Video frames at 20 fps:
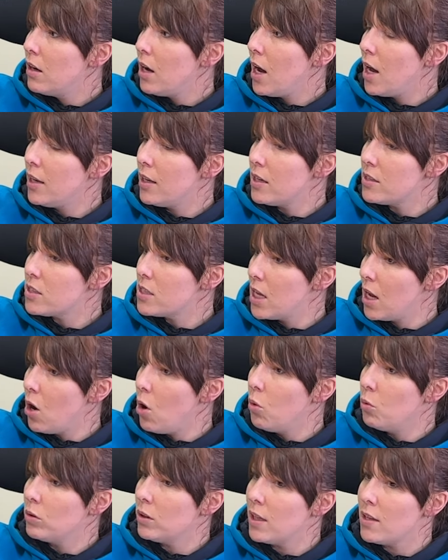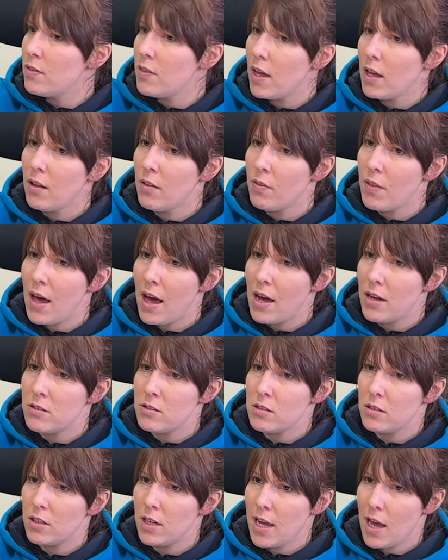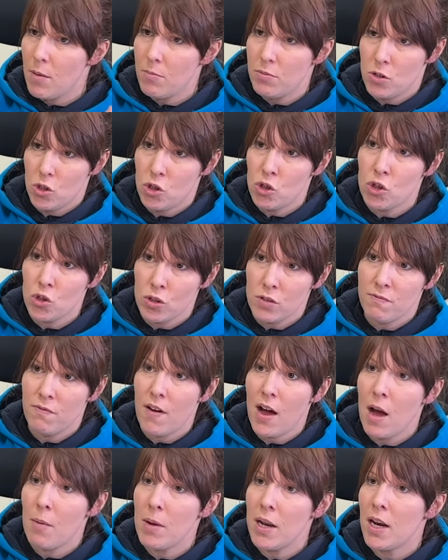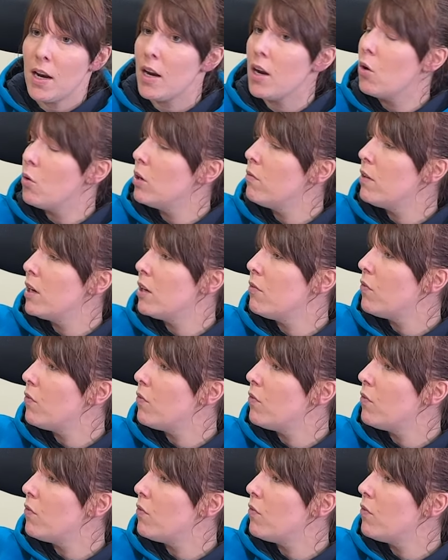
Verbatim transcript: and that's the only thing that I'd kept just farming, and I only really